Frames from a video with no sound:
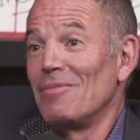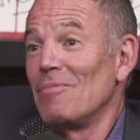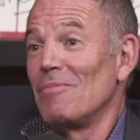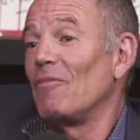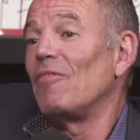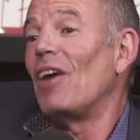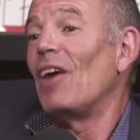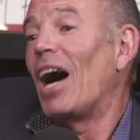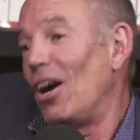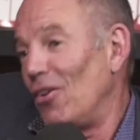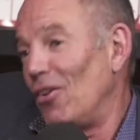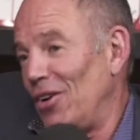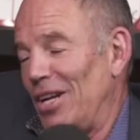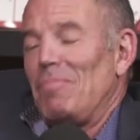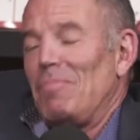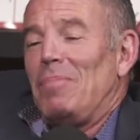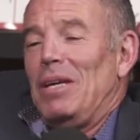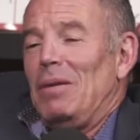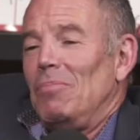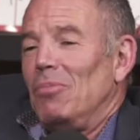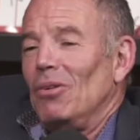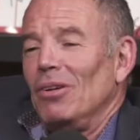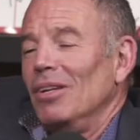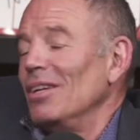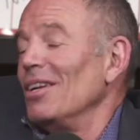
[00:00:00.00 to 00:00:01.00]
firing
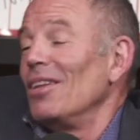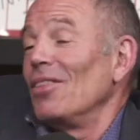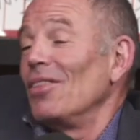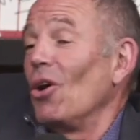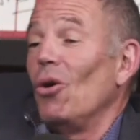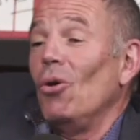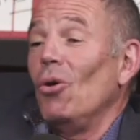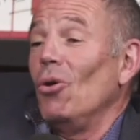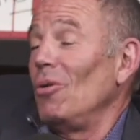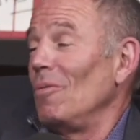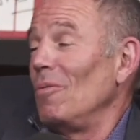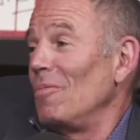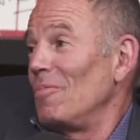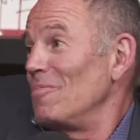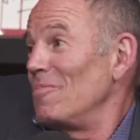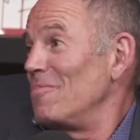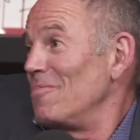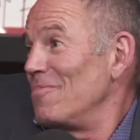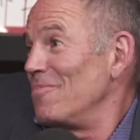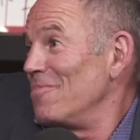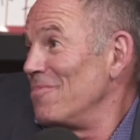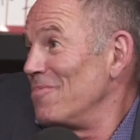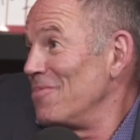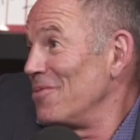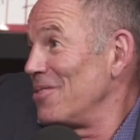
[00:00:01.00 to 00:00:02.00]
people, the whole
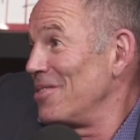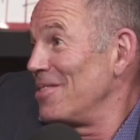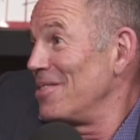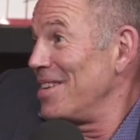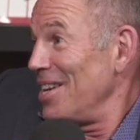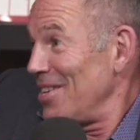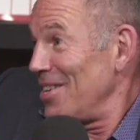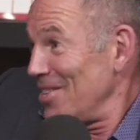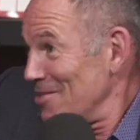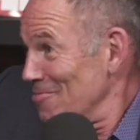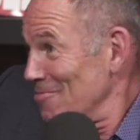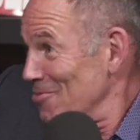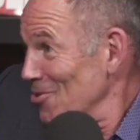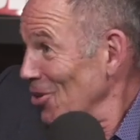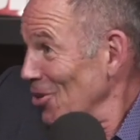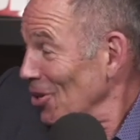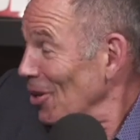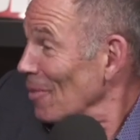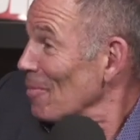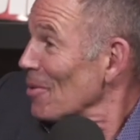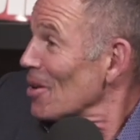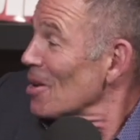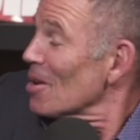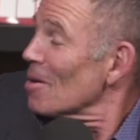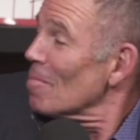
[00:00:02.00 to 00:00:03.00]
kit and caboodle.
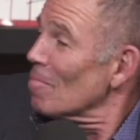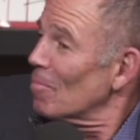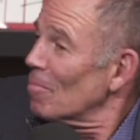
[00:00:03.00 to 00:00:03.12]
Yeah.